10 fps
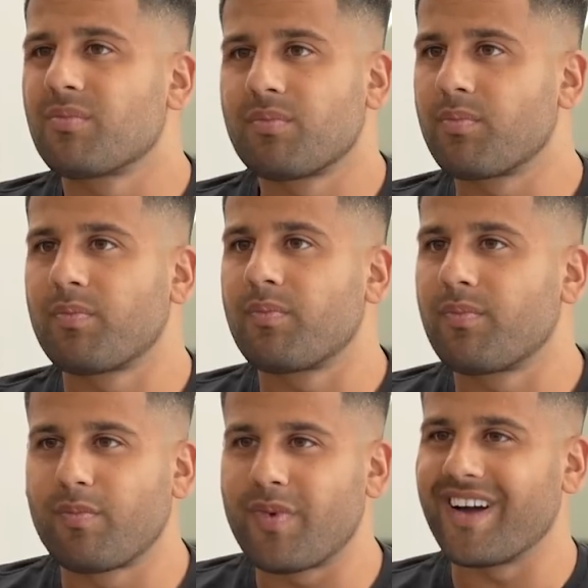Yeah.
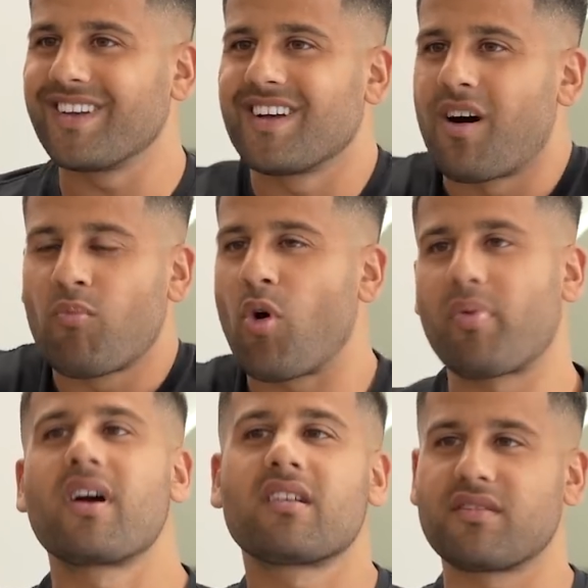But I'm not
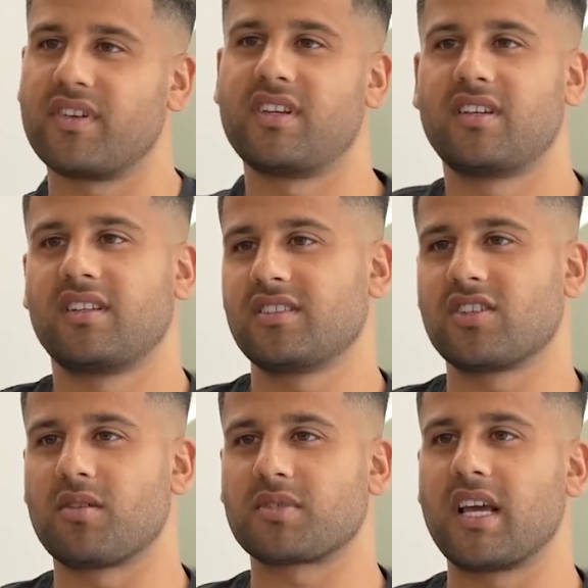proud of it. Do you
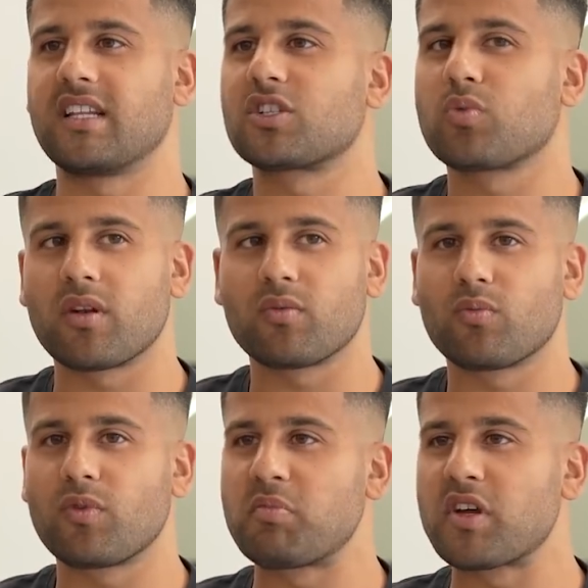know what I'm saying? This one,
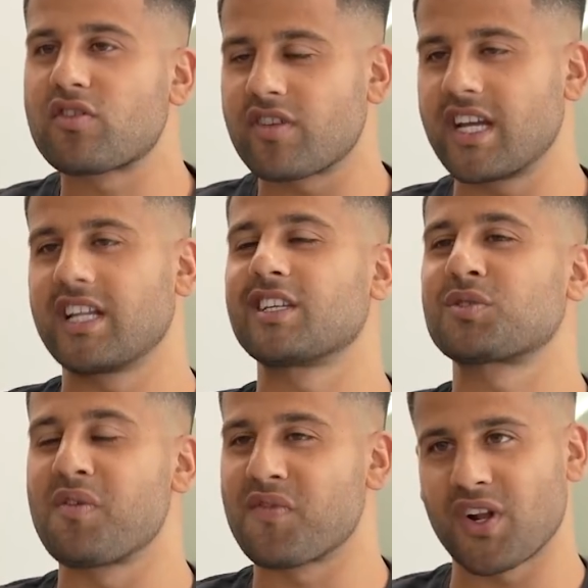we've been creating this
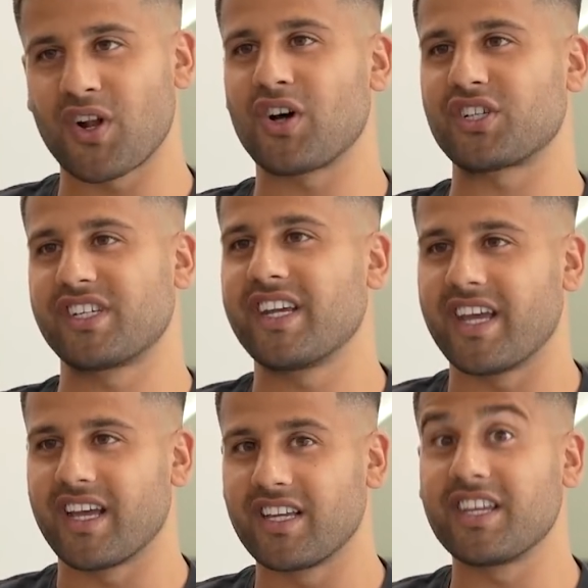one for the last
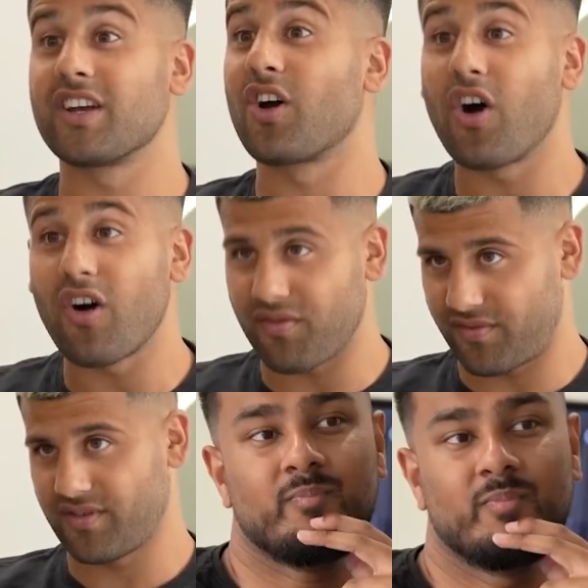year and a half.
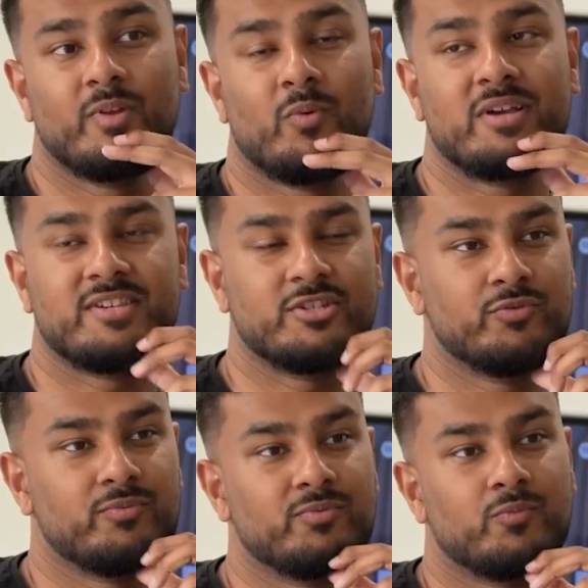Why is that? The
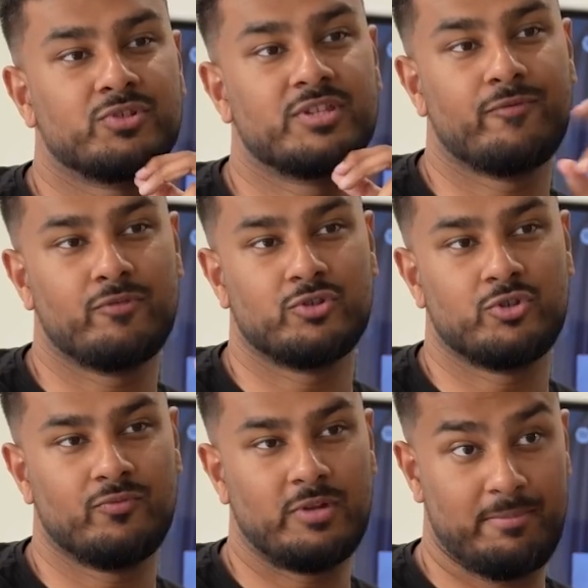lab. What's the difference
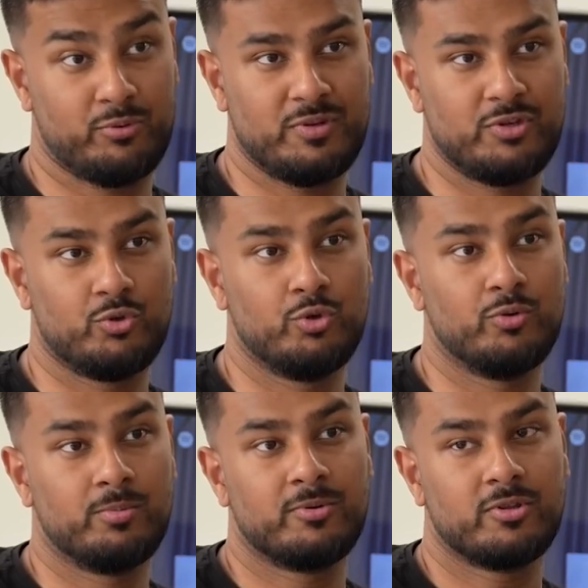between
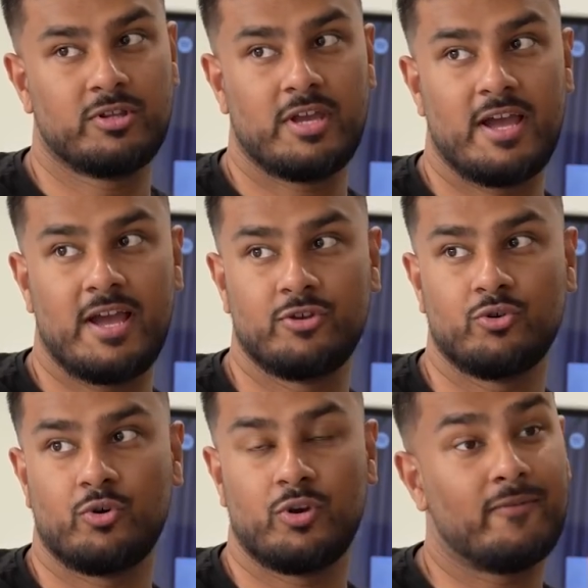you and
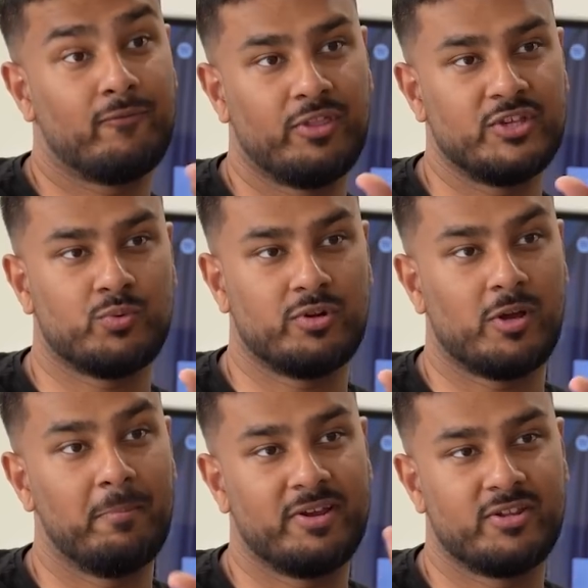your love for this one
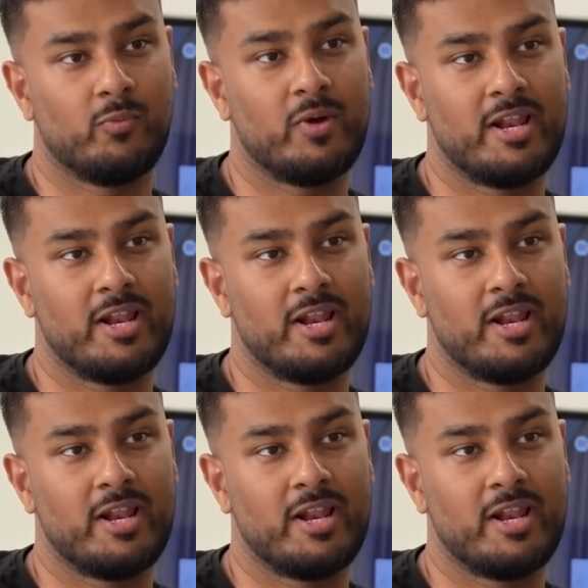compared to the white